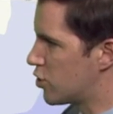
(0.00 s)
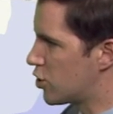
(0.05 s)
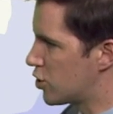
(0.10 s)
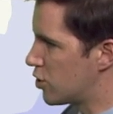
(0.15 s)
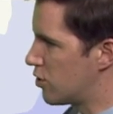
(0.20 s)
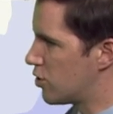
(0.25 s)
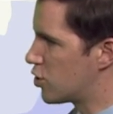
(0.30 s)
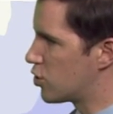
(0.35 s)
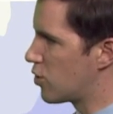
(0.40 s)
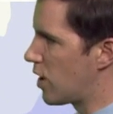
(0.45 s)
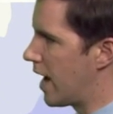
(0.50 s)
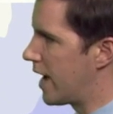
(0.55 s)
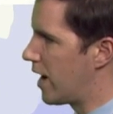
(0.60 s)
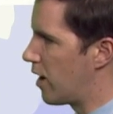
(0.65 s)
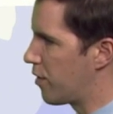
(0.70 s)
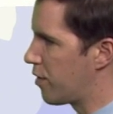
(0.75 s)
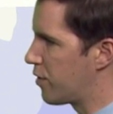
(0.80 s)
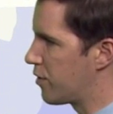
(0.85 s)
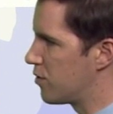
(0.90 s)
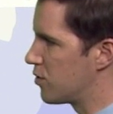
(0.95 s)
Should dry
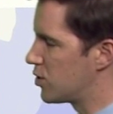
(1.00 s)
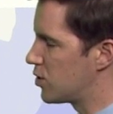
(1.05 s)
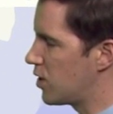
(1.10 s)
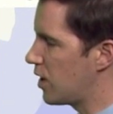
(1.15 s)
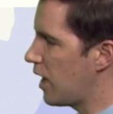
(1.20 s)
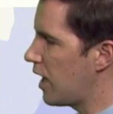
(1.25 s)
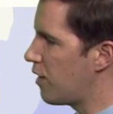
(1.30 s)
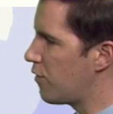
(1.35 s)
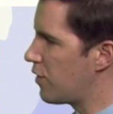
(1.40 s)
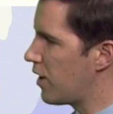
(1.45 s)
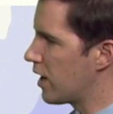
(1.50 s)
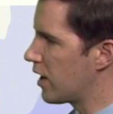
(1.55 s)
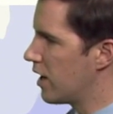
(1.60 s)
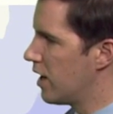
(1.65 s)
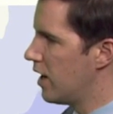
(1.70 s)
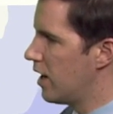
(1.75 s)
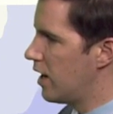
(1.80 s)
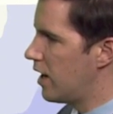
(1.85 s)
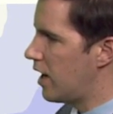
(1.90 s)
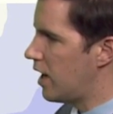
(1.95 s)
out Thursday evening.
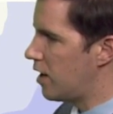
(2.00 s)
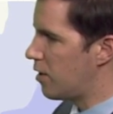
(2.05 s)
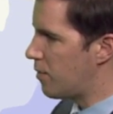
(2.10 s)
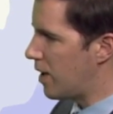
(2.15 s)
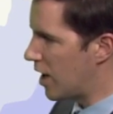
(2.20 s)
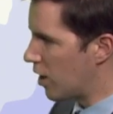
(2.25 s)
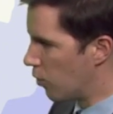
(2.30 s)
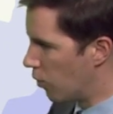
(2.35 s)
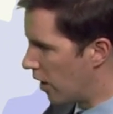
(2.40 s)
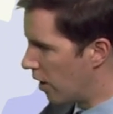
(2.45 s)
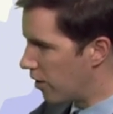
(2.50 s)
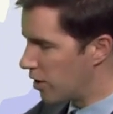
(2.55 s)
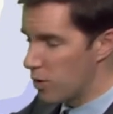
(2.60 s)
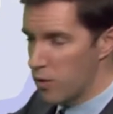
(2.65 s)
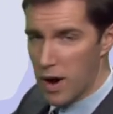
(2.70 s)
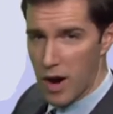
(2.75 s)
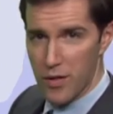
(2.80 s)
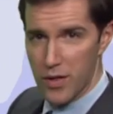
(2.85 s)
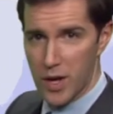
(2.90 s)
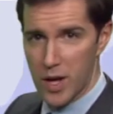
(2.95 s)
And no matter where
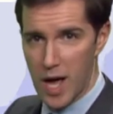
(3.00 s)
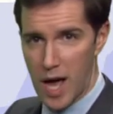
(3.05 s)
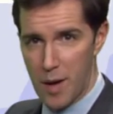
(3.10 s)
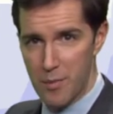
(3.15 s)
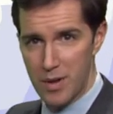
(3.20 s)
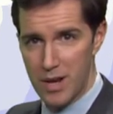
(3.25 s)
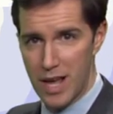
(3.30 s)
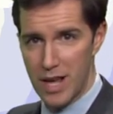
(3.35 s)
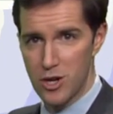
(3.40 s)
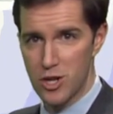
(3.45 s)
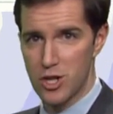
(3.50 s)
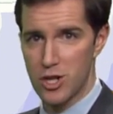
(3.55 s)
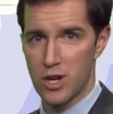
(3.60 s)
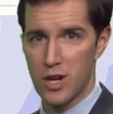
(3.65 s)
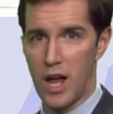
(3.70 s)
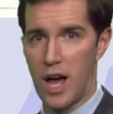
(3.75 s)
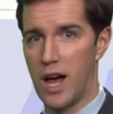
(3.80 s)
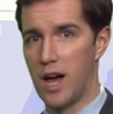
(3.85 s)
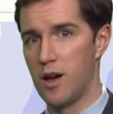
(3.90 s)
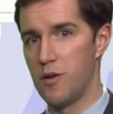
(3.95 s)
you are, the
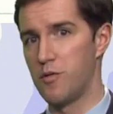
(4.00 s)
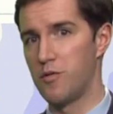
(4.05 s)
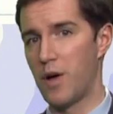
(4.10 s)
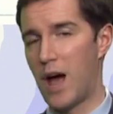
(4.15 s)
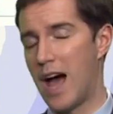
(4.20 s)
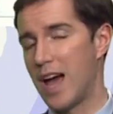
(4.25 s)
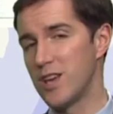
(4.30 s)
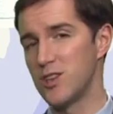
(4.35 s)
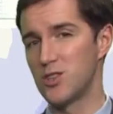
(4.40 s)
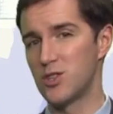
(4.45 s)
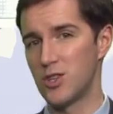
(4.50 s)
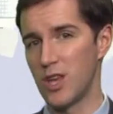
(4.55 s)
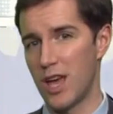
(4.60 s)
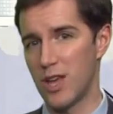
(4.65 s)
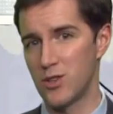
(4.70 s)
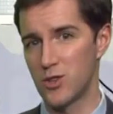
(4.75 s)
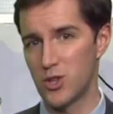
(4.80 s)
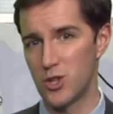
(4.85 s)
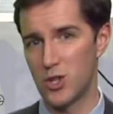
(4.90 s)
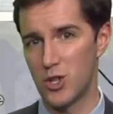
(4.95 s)
combination of ice
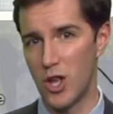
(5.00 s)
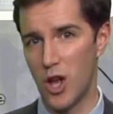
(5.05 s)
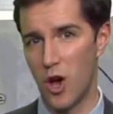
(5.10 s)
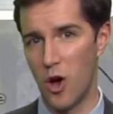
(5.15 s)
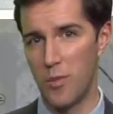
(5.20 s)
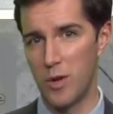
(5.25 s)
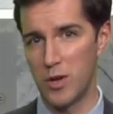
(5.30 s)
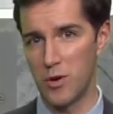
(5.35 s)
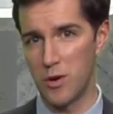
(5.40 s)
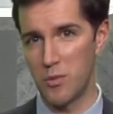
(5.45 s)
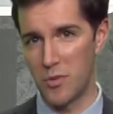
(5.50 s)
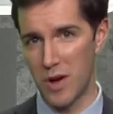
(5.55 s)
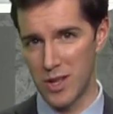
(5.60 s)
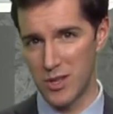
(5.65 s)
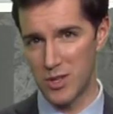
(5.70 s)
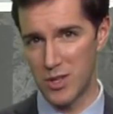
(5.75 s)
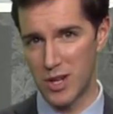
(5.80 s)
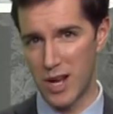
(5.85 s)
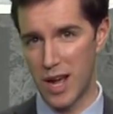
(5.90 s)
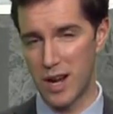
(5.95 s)
and snow between
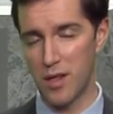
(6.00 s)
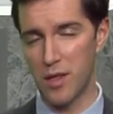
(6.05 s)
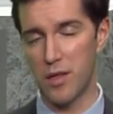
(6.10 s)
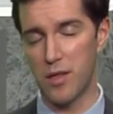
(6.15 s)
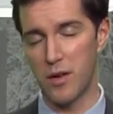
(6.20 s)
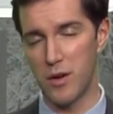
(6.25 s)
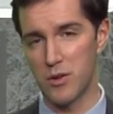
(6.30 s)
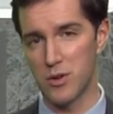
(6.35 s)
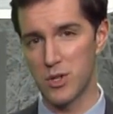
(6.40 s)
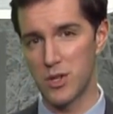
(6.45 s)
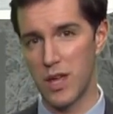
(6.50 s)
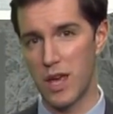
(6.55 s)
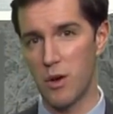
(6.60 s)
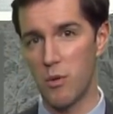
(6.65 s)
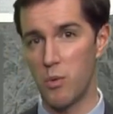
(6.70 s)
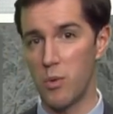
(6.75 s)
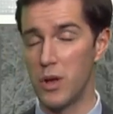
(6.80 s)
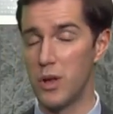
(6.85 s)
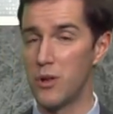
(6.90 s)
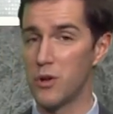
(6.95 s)
Wednesday night and Thursday
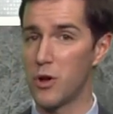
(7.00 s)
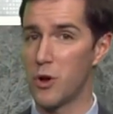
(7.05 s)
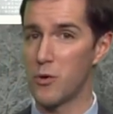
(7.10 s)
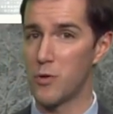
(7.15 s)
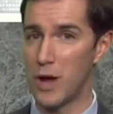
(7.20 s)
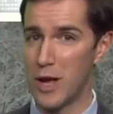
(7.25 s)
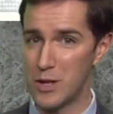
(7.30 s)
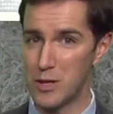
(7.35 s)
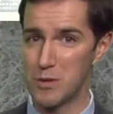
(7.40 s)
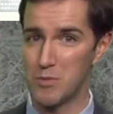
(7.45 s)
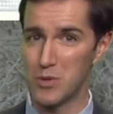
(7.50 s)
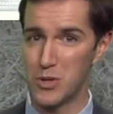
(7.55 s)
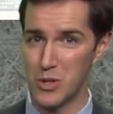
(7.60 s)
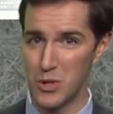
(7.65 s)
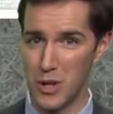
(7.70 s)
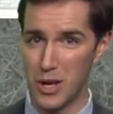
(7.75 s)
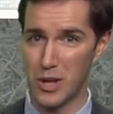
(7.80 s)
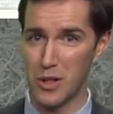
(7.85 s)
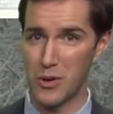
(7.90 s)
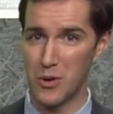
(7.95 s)
will create some
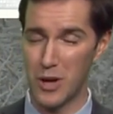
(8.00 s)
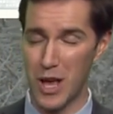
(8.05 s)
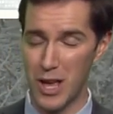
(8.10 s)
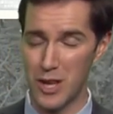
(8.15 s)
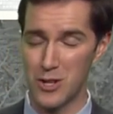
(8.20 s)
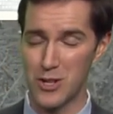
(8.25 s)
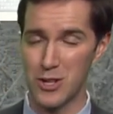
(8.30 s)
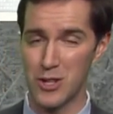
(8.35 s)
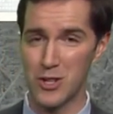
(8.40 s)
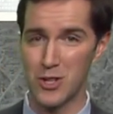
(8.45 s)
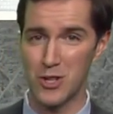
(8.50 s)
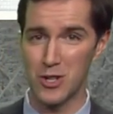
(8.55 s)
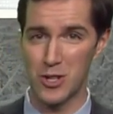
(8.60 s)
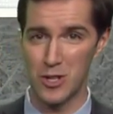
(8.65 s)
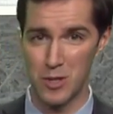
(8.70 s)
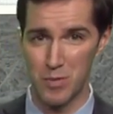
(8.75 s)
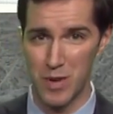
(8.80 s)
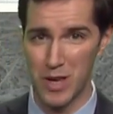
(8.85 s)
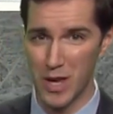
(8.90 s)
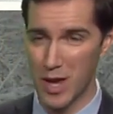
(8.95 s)
slick locations. So
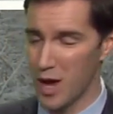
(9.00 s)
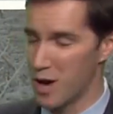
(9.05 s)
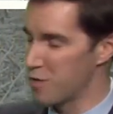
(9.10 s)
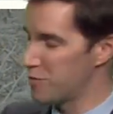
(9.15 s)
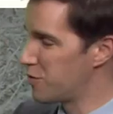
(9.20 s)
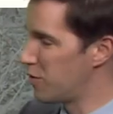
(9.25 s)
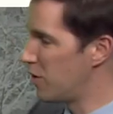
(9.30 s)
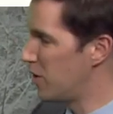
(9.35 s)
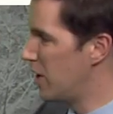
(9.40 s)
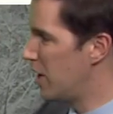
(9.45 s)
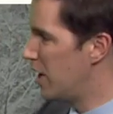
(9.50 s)
just be careful.